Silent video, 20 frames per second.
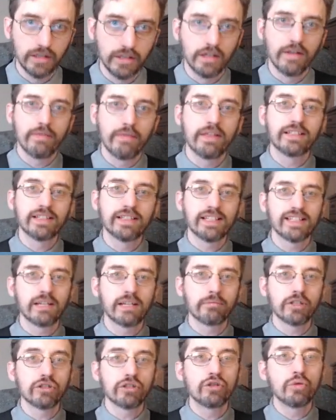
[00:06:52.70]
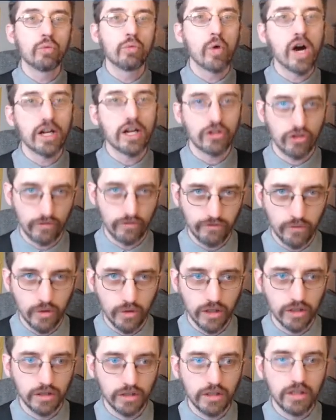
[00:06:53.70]
This is something to watch
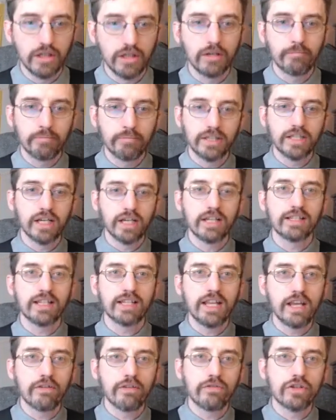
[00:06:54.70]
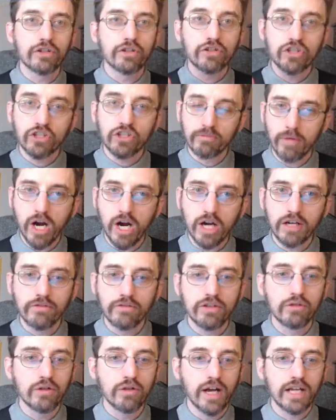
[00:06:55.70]
for, because if you're smart, if
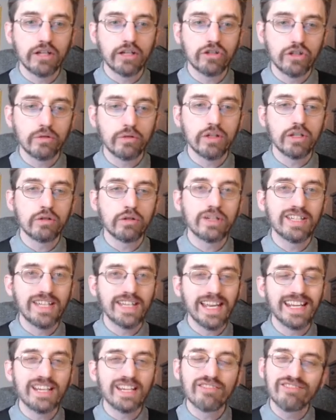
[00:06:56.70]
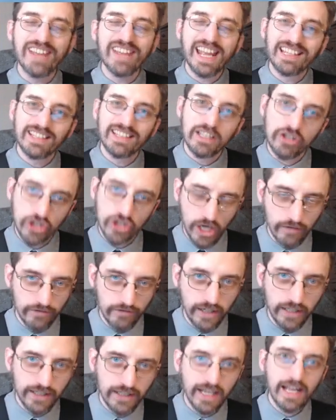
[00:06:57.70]
you know how to do it, you can take advantage of
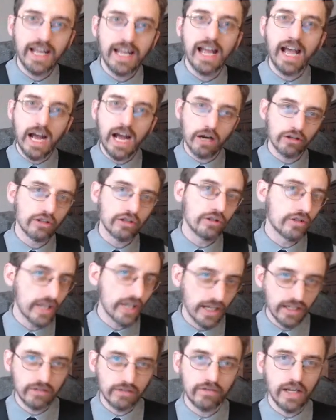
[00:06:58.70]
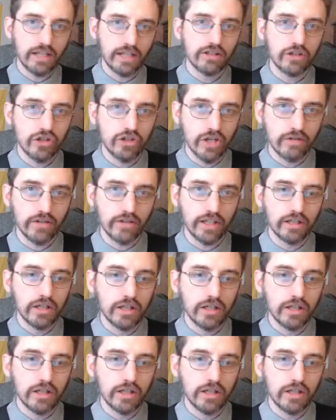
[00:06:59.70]
it. How can you take advantage of it?